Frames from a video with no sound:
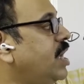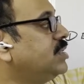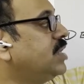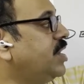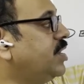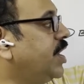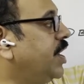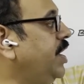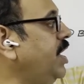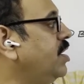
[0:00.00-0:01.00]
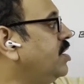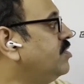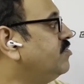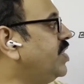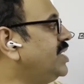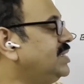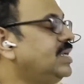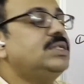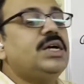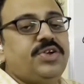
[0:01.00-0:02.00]
Das on credit for
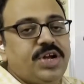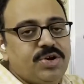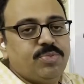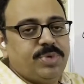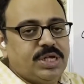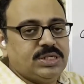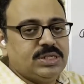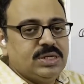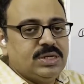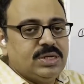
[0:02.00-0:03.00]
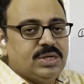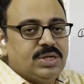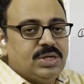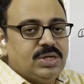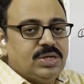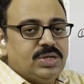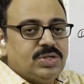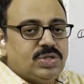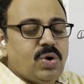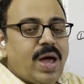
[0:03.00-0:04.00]
600 rupees.
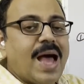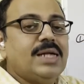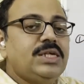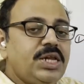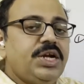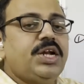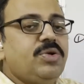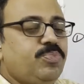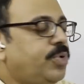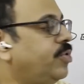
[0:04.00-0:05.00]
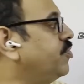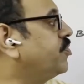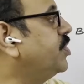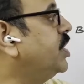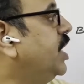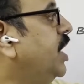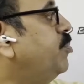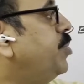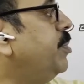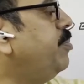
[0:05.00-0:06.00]
So, as a written proof,
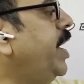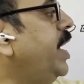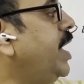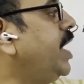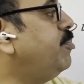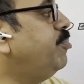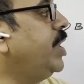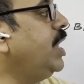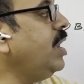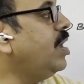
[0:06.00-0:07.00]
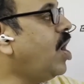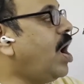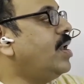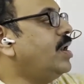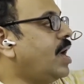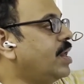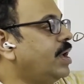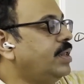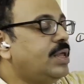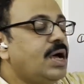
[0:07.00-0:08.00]
he prepared a bill on
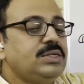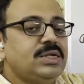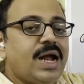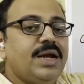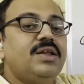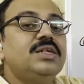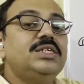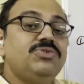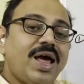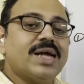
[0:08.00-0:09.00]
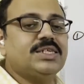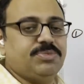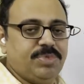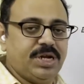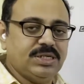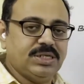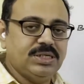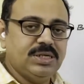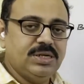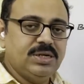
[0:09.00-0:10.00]
Narayan Das and received
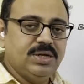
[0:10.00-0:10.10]
acceptance.